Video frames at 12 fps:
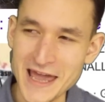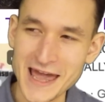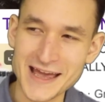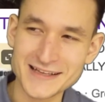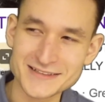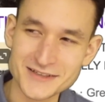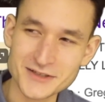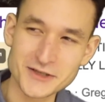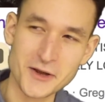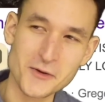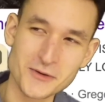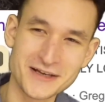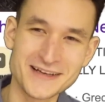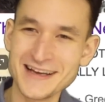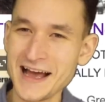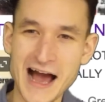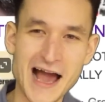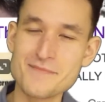And, you know,
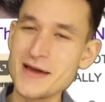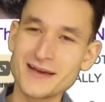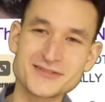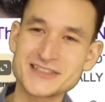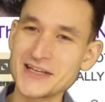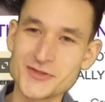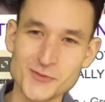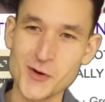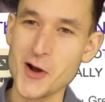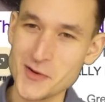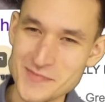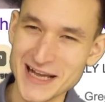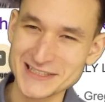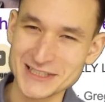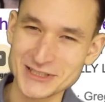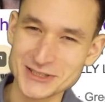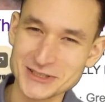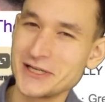I may have sent the wrong
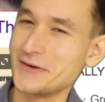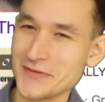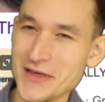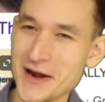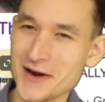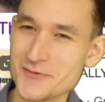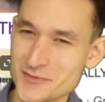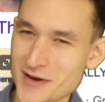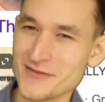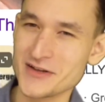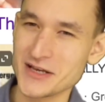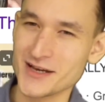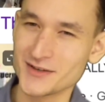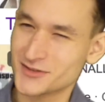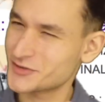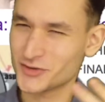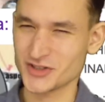message here and there with my videos,